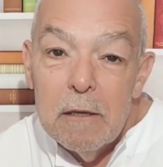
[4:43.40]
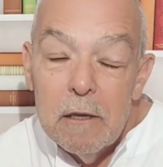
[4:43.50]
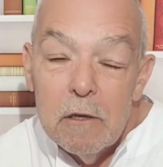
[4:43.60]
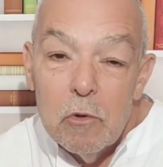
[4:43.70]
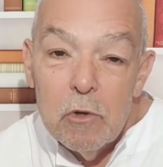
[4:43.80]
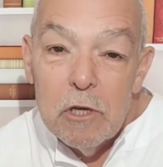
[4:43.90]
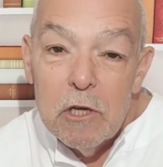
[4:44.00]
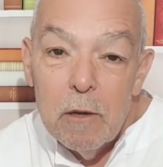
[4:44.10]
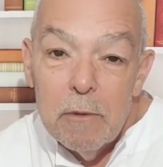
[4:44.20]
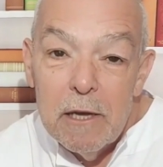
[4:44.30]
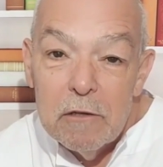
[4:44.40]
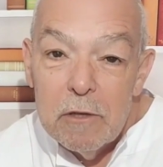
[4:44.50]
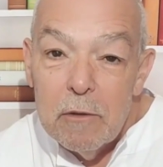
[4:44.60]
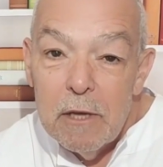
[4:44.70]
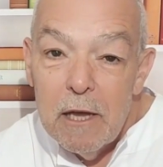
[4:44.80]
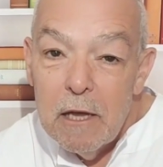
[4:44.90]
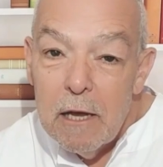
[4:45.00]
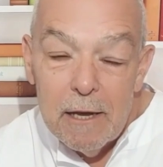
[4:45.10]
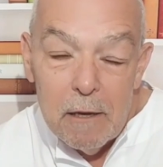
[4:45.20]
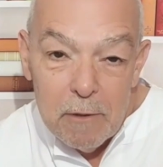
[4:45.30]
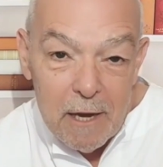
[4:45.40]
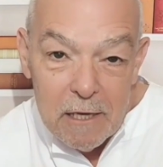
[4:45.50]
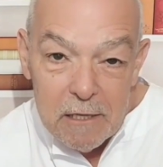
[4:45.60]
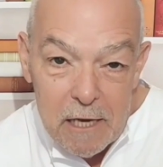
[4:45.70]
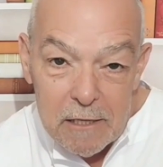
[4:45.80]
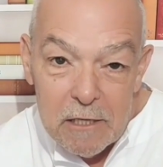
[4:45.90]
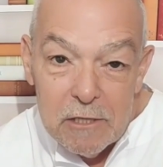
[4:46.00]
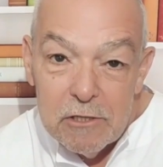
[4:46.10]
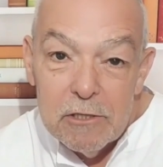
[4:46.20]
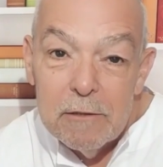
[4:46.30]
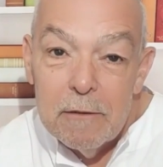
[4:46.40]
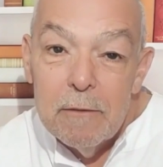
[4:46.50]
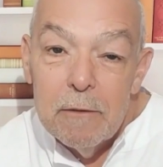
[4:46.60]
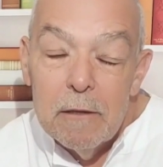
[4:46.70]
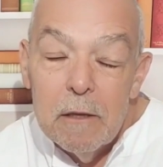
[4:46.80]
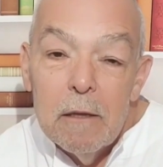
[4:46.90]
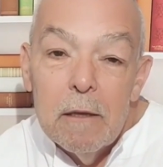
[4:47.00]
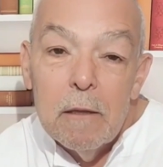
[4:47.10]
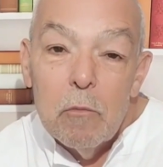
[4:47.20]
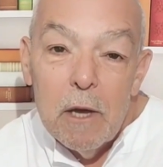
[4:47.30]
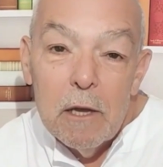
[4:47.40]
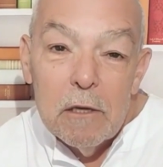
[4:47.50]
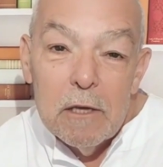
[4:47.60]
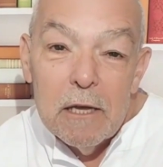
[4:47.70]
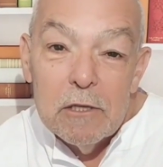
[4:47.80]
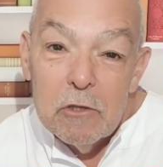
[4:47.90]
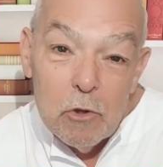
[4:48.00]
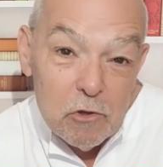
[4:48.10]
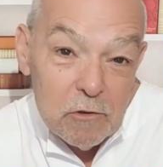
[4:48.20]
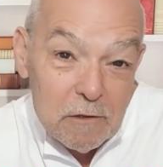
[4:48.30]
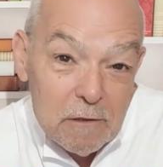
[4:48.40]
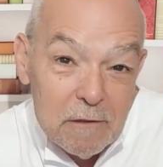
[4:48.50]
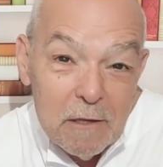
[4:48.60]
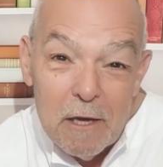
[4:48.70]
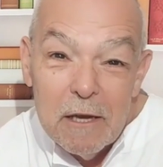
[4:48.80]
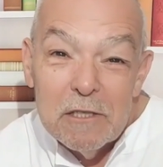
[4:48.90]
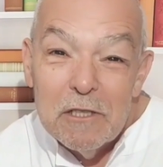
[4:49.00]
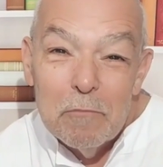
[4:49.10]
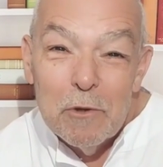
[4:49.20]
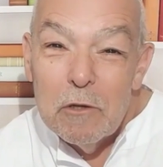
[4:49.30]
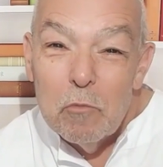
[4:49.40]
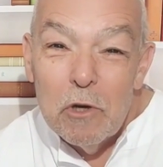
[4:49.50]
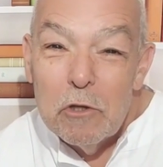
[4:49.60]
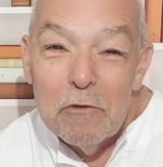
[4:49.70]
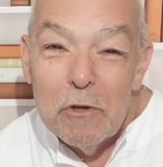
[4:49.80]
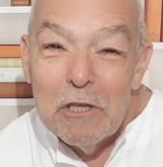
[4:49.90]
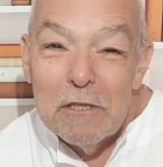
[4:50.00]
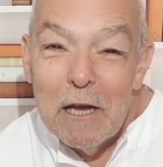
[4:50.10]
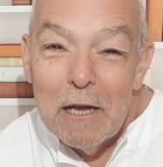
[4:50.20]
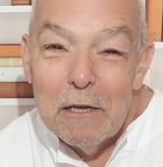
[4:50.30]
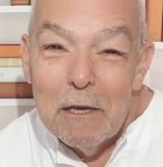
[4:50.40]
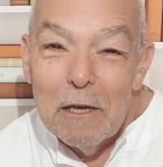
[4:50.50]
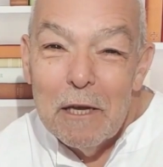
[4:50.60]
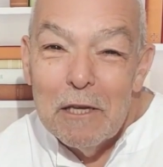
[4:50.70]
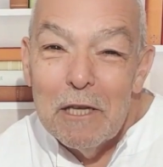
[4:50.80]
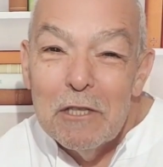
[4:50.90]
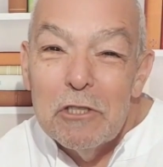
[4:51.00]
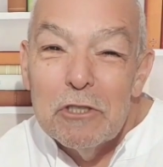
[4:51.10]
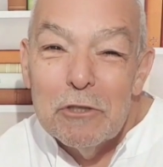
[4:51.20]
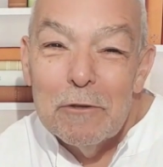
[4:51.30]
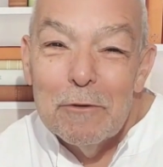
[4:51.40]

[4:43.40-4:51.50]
you will copy it from there and apply it like this. Well, that's all. As simple and wonderful as that. A kiss.